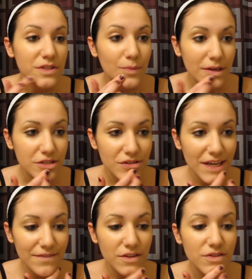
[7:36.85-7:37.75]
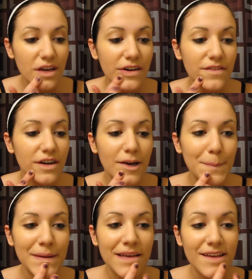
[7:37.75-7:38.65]
So make sure you have those covered
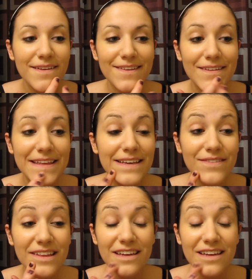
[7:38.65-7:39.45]
up so that even